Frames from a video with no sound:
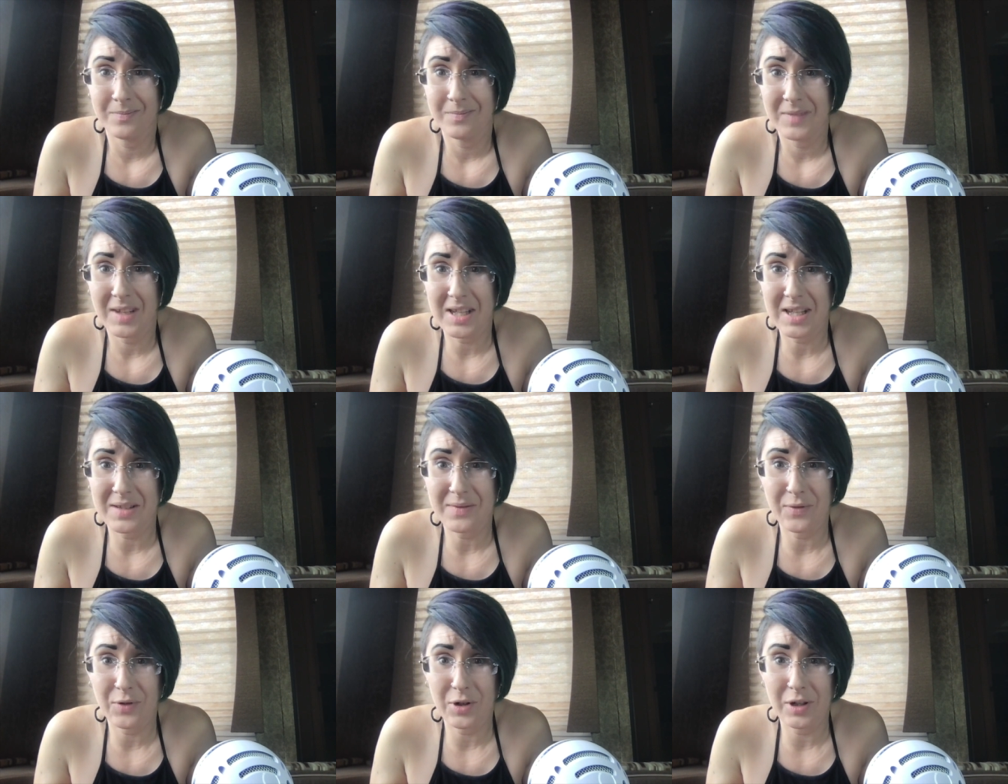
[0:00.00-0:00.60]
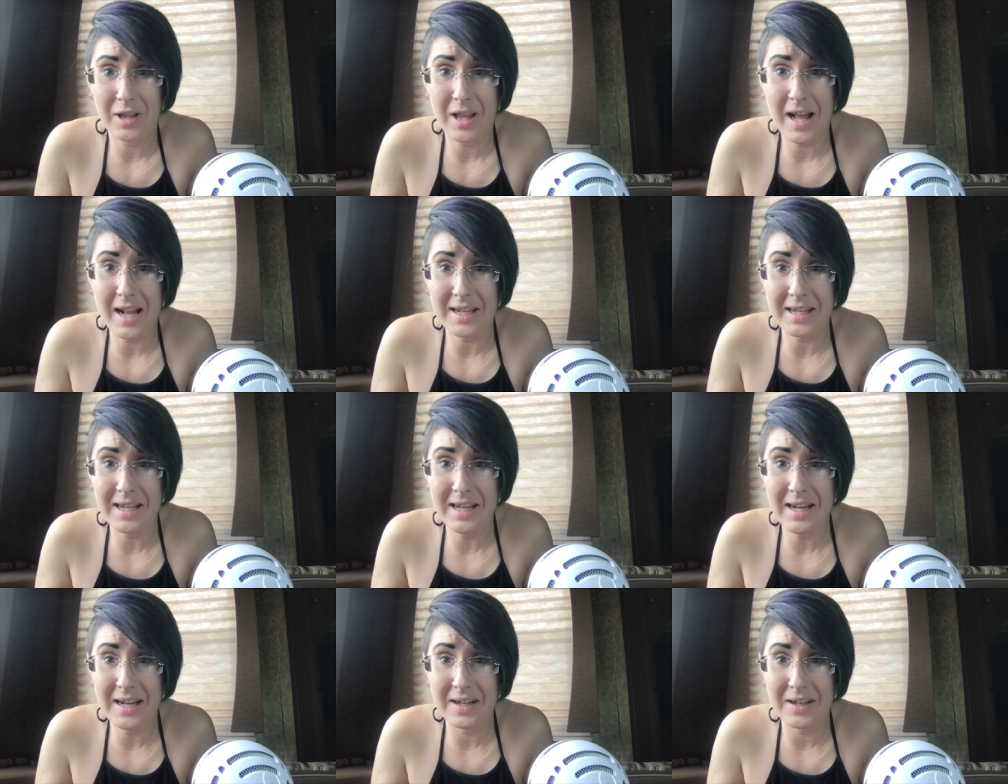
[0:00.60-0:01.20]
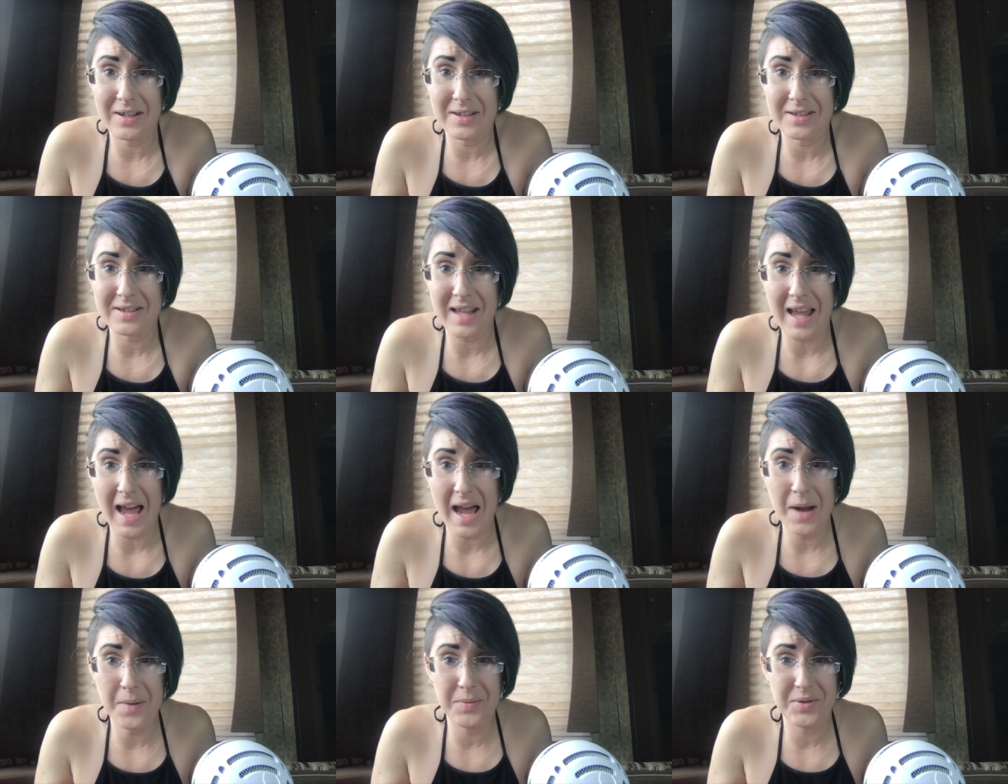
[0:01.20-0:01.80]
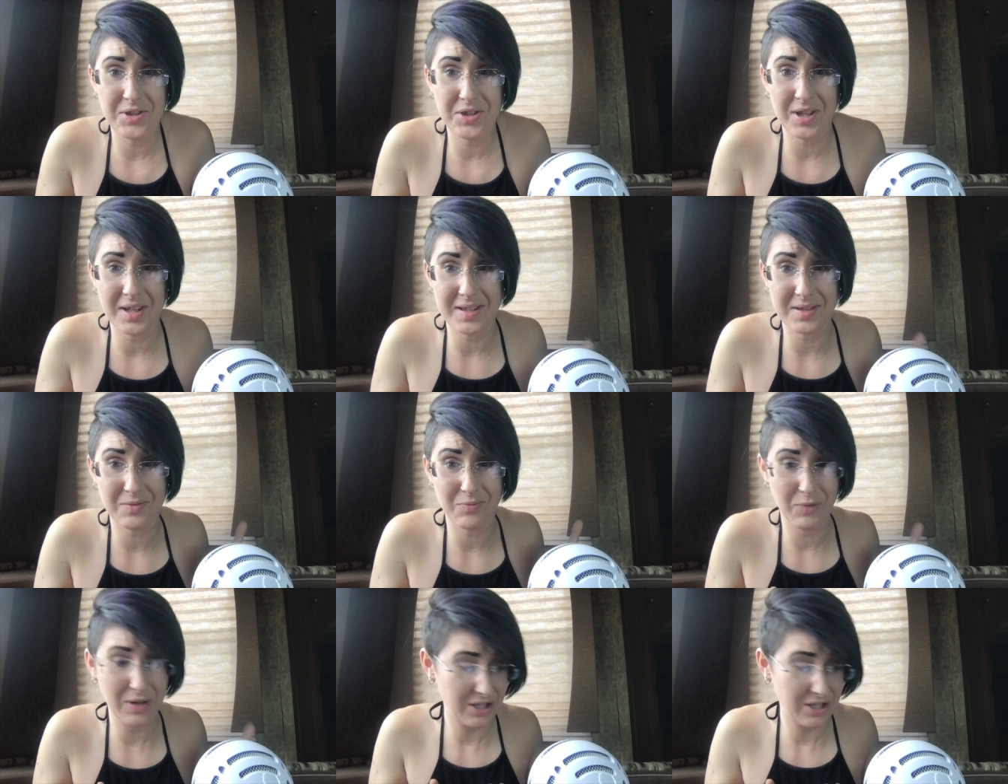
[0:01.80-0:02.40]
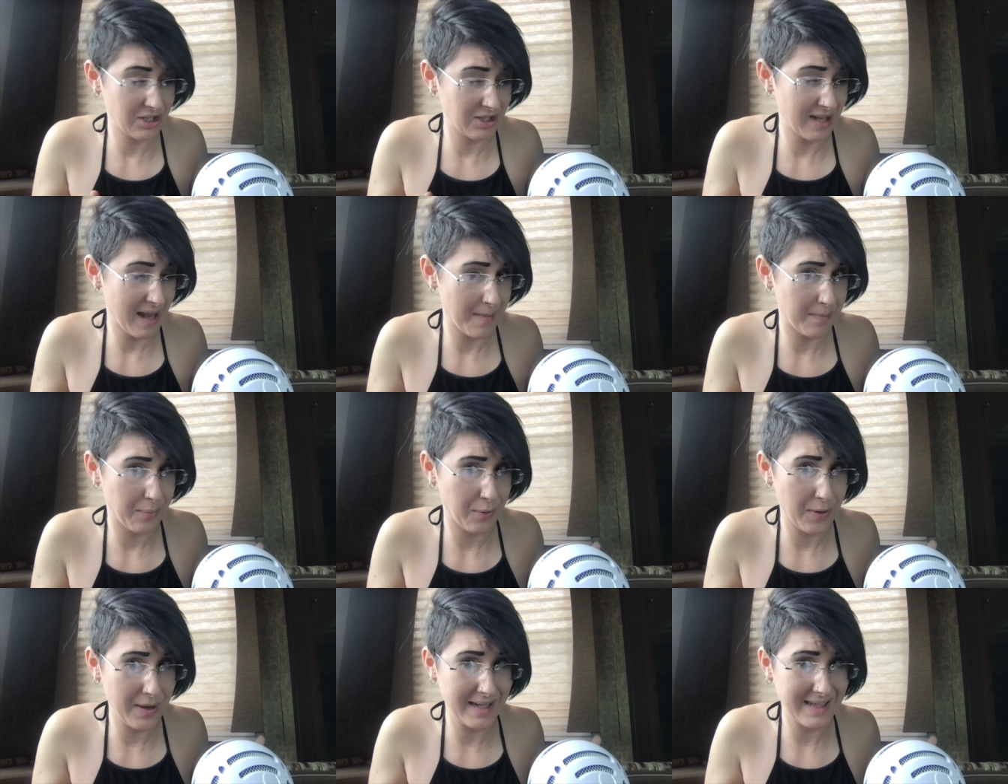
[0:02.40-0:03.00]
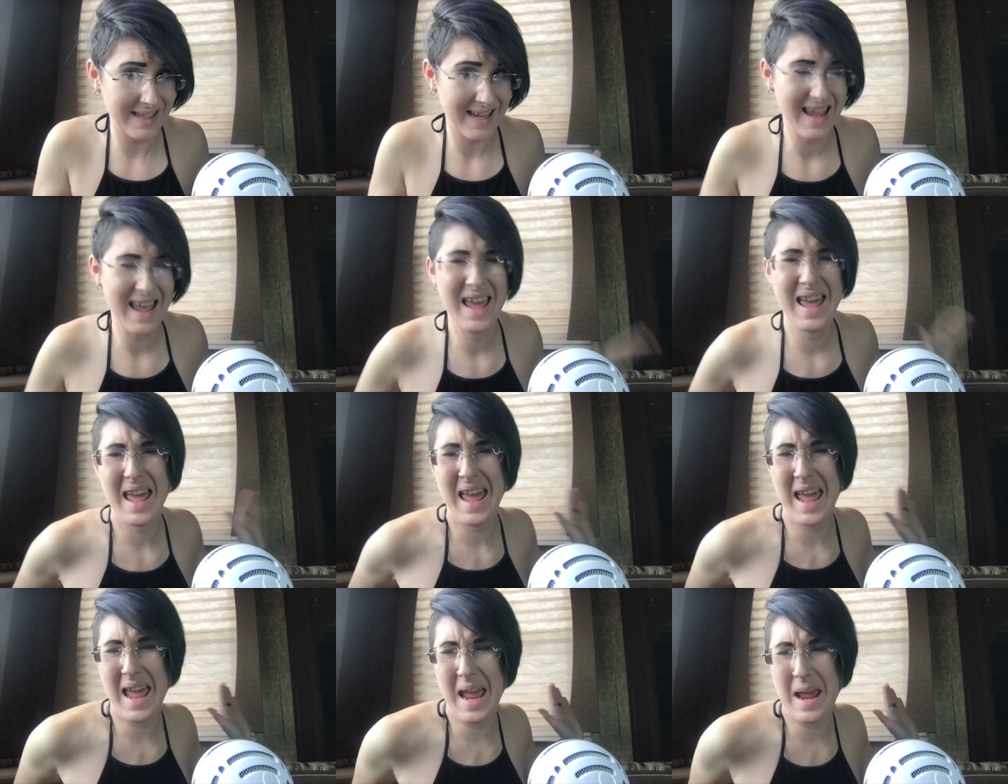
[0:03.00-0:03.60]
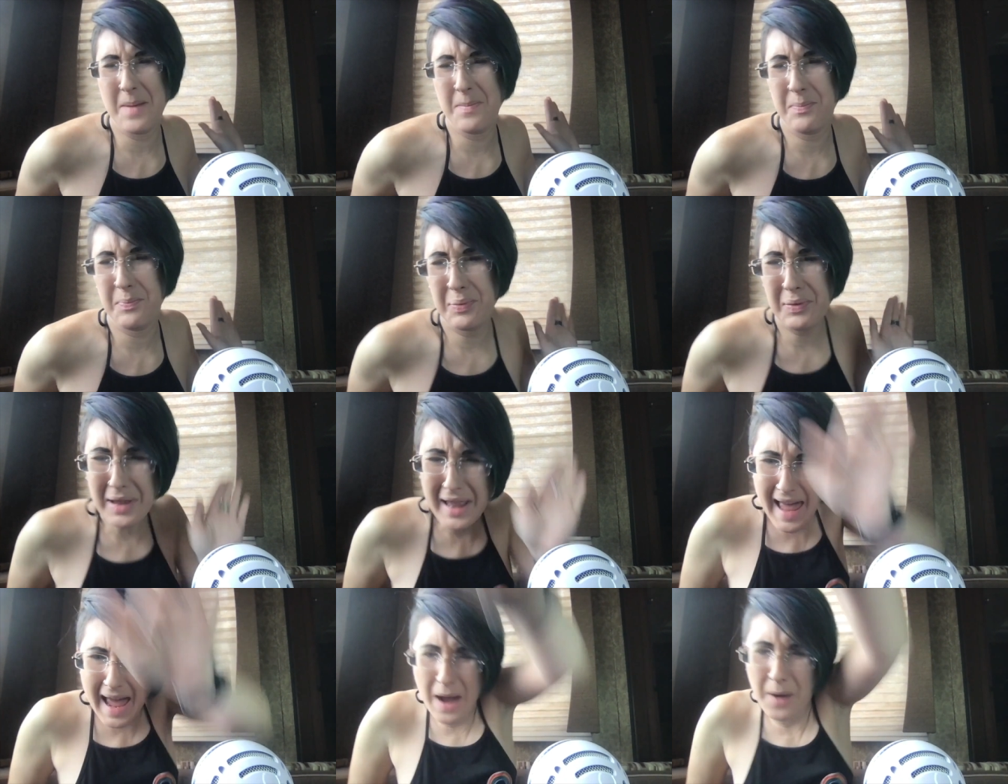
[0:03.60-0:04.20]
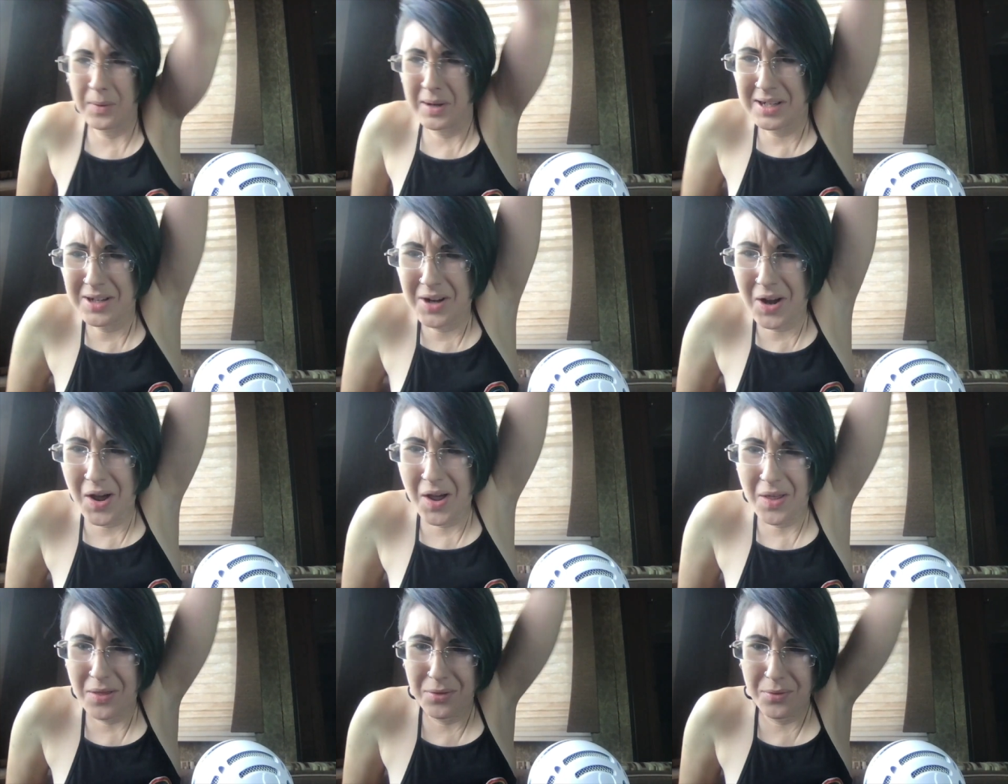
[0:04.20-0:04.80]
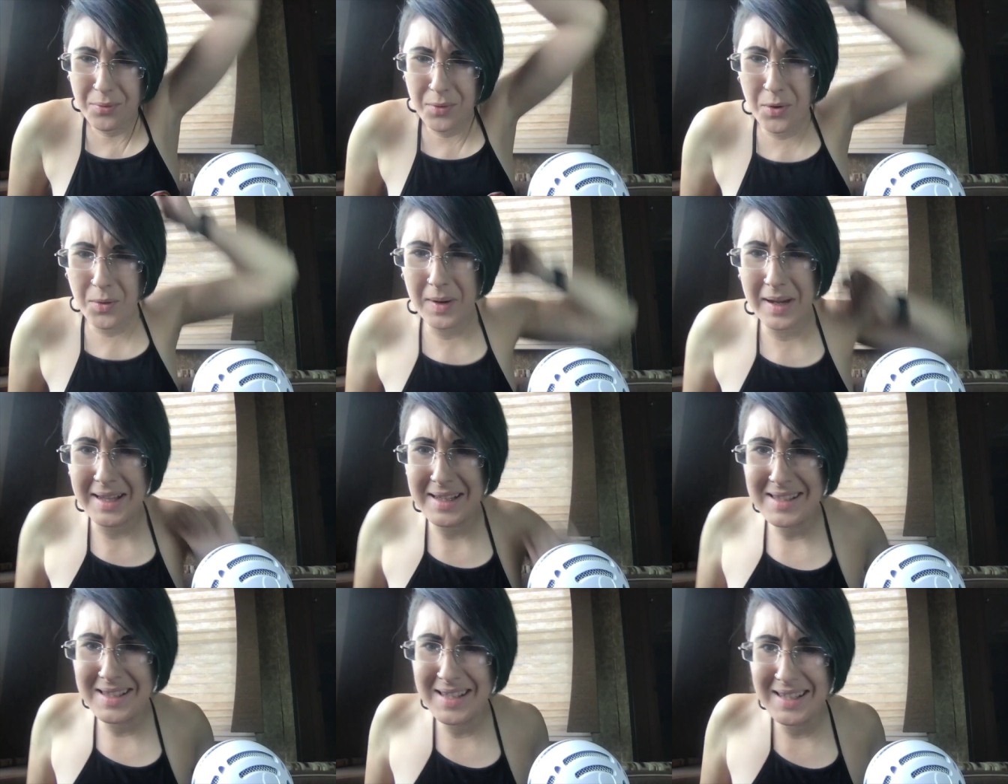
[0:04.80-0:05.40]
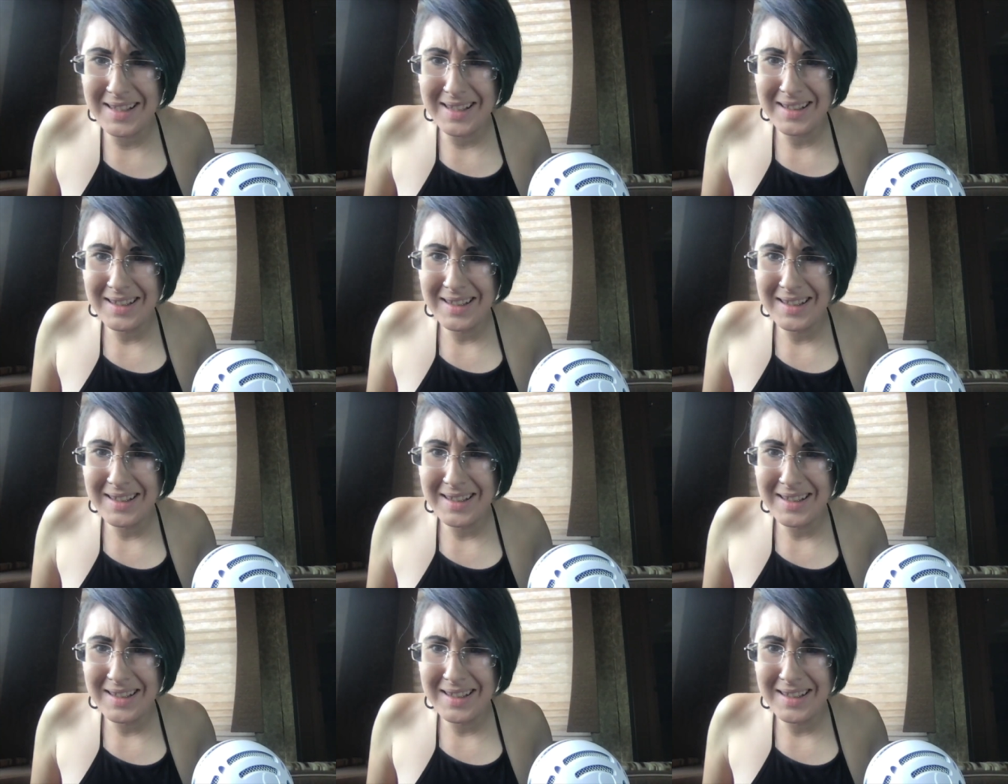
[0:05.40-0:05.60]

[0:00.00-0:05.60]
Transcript: Because for a lot of years, I was just reaching that point and plowing on through it.